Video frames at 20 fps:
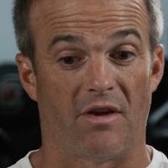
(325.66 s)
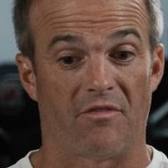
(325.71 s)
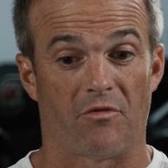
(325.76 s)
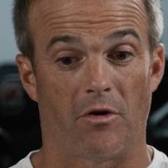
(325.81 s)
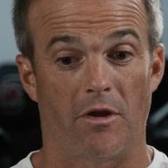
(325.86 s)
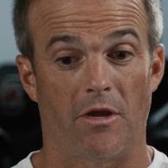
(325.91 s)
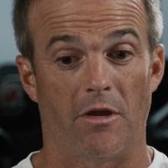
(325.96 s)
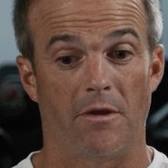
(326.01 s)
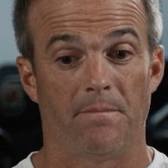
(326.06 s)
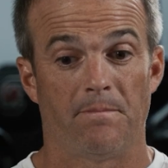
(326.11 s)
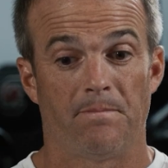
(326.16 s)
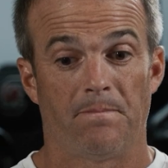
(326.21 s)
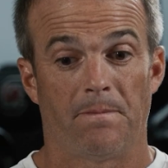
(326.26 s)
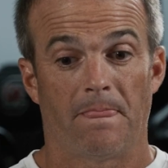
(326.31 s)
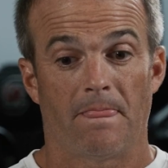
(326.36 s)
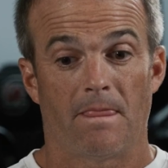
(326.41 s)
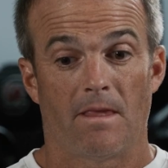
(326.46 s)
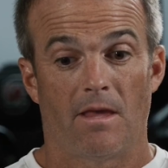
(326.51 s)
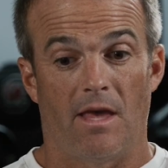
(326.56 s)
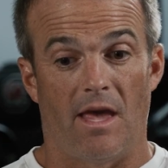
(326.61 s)
every
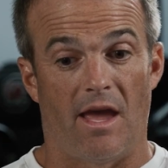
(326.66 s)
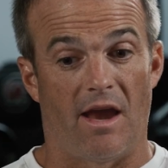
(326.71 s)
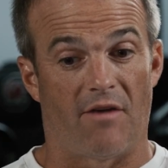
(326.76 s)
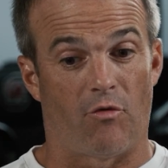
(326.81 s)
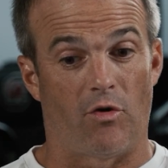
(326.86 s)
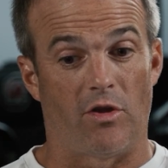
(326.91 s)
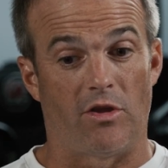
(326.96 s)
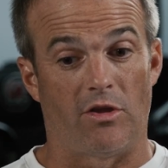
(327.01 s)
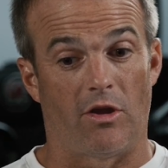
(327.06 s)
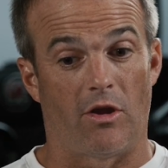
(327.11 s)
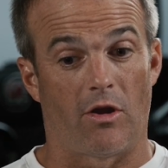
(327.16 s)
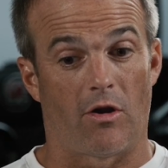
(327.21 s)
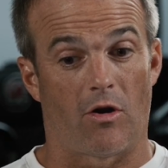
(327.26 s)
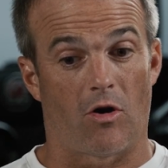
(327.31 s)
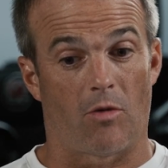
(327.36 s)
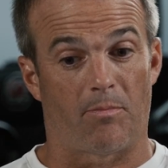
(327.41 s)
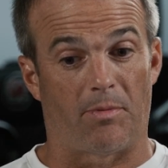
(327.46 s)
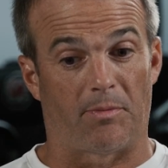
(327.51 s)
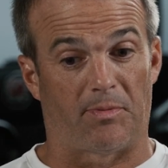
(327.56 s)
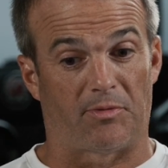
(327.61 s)

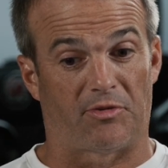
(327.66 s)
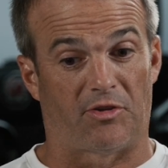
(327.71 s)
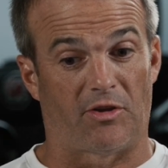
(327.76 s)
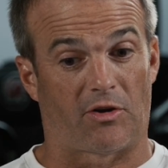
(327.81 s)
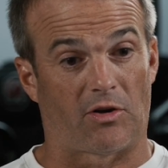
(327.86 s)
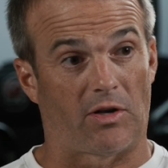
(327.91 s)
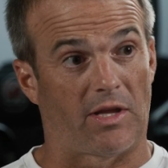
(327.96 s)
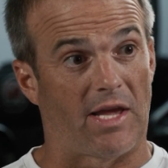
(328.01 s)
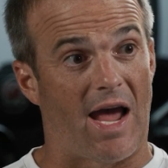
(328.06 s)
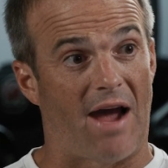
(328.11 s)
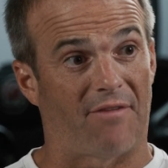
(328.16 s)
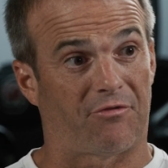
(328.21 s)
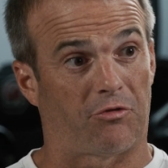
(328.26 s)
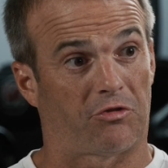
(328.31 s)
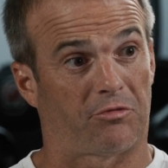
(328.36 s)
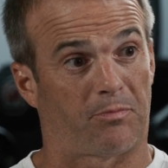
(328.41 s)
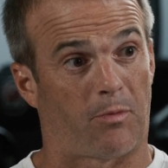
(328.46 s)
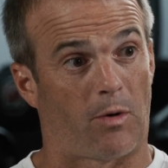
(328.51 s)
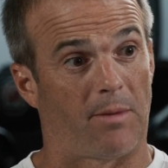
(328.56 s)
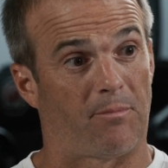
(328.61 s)
year, but particularly after
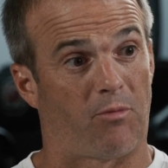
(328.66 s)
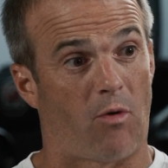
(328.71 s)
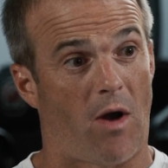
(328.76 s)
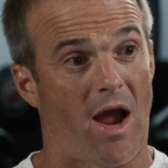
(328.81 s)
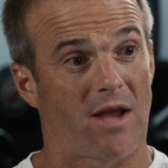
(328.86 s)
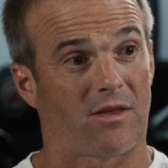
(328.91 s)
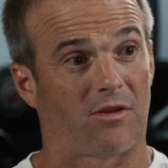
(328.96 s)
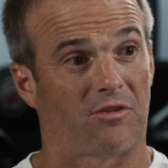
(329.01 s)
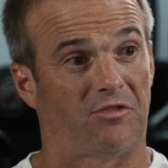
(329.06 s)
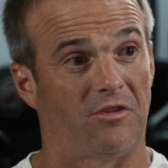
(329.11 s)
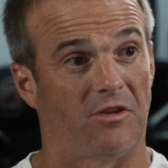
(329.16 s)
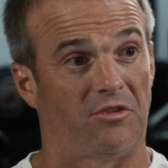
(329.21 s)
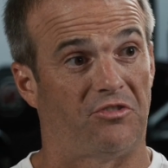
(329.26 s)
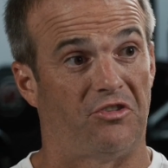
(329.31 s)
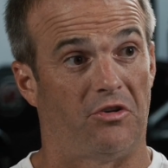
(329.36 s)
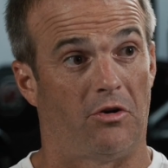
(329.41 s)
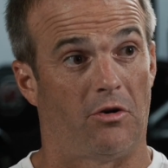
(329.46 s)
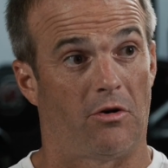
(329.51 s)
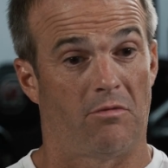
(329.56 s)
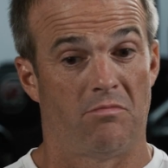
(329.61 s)
spring practice each
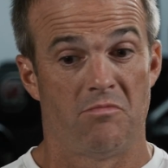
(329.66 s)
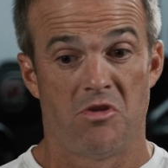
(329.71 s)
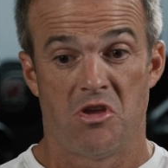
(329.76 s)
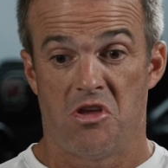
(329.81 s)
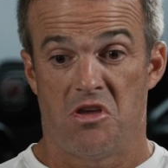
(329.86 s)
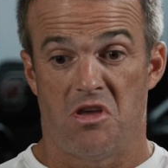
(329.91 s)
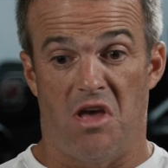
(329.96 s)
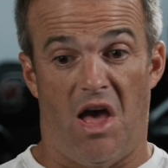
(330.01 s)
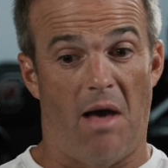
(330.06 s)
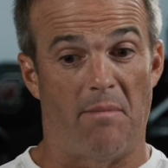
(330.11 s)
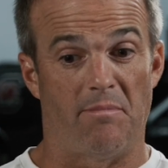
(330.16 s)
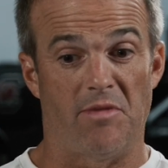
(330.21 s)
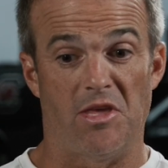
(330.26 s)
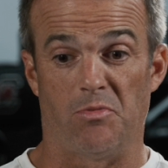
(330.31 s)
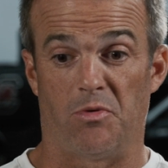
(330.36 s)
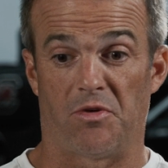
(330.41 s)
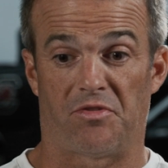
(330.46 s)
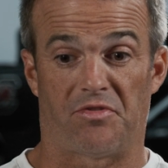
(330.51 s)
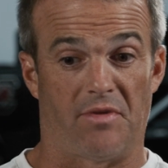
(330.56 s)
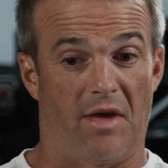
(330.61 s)
year, I meet
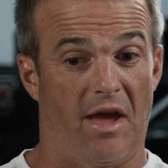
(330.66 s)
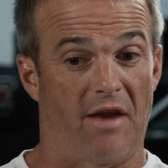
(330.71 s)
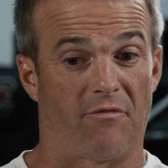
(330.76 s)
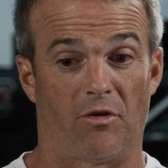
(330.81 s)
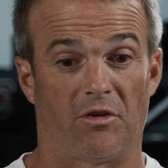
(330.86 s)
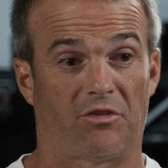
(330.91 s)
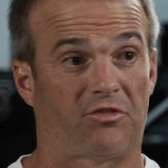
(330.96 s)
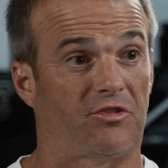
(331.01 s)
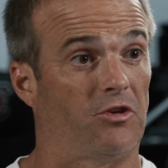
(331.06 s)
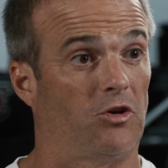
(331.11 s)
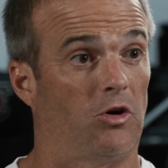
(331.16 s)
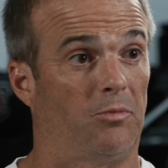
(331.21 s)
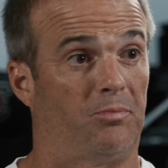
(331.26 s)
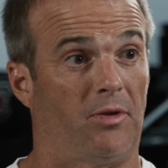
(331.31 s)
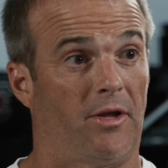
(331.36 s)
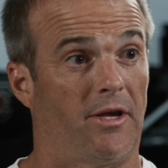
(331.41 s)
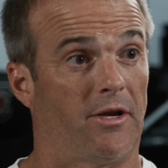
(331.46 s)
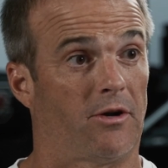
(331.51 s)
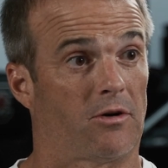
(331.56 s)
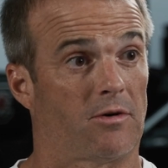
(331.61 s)
with every single
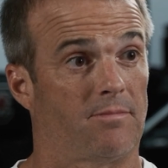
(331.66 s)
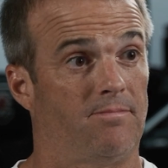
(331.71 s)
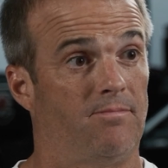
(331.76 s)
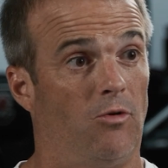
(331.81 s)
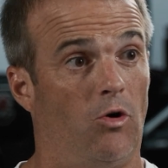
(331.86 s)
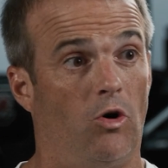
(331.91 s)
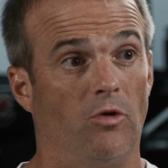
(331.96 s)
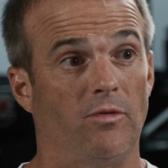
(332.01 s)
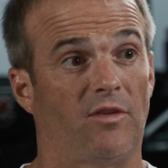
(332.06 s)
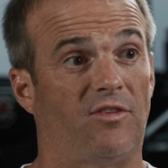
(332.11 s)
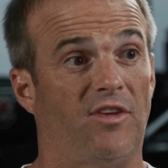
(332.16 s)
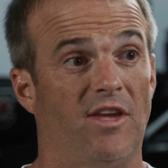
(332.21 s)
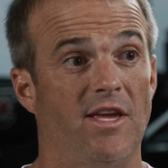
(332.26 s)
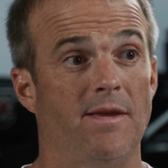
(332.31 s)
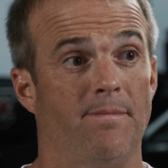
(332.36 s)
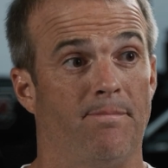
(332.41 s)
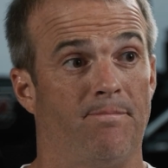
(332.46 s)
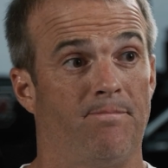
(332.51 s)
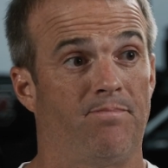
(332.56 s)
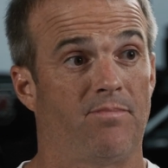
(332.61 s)
player on the
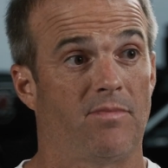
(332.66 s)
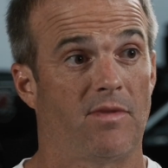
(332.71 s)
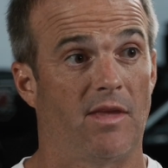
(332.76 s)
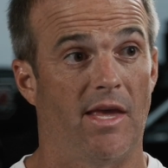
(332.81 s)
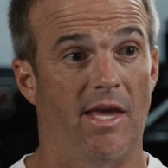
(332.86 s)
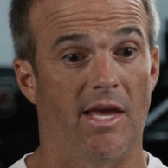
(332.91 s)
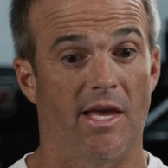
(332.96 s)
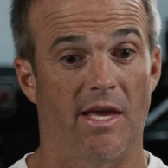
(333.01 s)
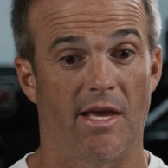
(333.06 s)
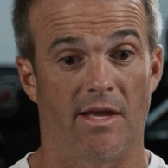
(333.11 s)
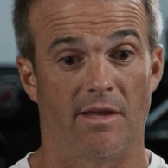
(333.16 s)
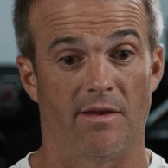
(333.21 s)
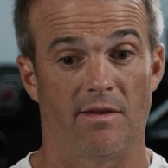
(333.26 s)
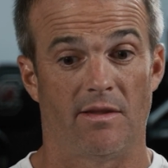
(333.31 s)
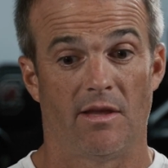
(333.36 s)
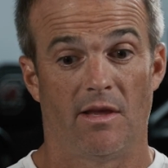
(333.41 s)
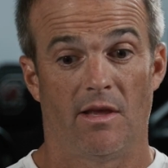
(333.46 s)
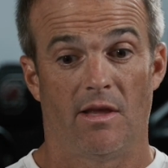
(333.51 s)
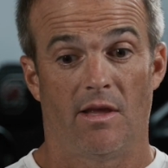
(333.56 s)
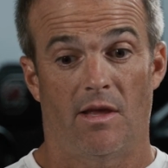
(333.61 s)
team and
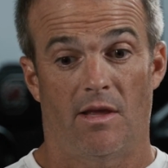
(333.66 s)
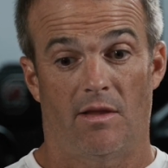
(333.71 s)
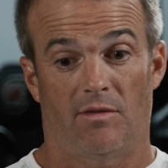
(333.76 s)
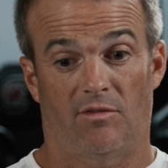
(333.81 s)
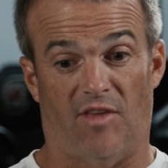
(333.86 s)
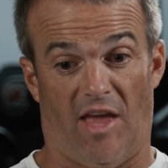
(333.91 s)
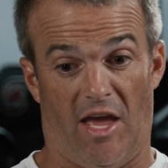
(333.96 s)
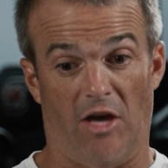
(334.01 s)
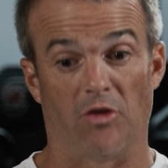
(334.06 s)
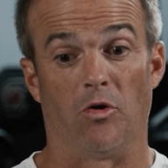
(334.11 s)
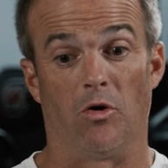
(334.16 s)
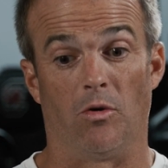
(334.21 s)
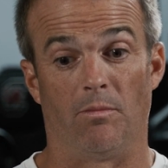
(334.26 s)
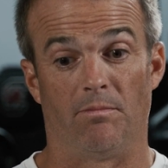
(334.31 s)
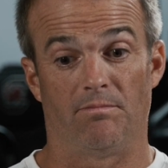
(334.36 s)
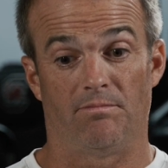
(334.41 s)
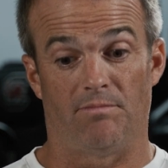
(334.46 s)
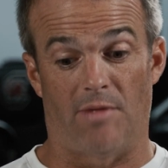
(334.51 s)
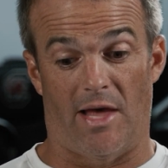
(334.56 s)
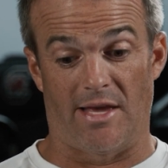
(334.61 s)
tell
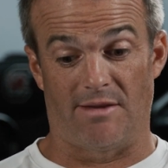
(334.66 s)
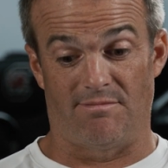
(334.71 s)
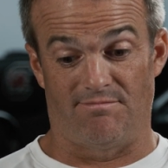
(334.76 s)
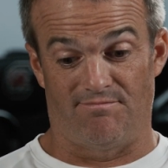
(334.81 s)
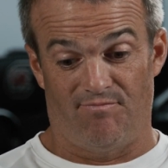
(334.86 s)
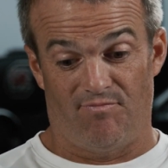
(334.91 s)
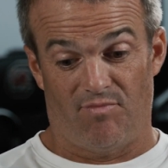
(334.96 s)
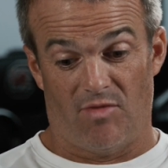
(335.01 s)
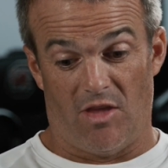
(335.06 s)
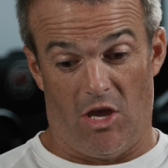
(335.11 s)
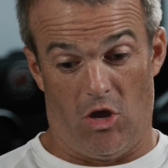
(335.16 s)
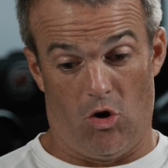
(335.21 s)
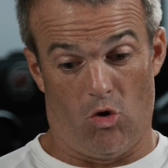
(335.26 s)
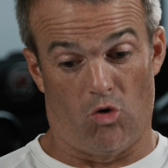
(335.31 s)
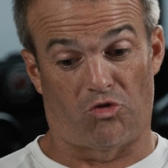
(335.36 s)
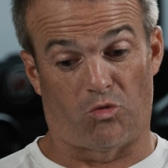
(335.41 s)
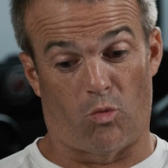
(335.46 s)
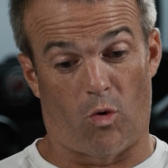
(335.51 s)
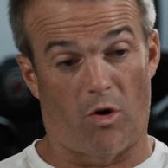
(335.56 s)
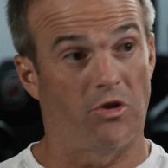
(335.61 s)
them, like,
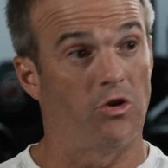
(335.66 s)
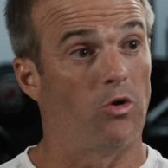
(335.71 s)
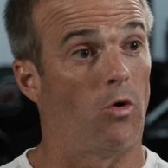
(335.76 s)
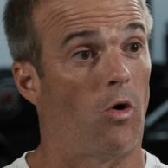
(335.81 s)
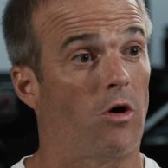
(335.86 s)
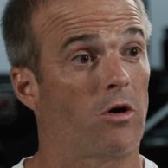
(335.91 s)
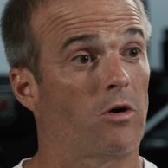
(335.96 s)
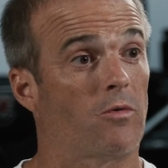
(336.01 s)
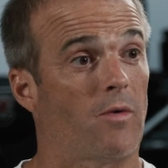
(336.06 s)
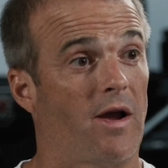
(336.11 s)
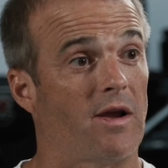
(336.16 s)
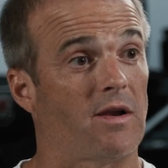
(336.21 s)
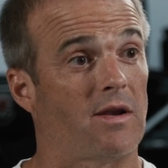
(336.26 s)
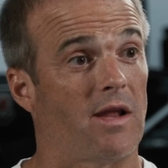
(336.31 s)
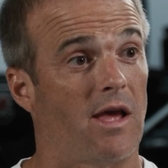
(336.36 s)
here's where you are right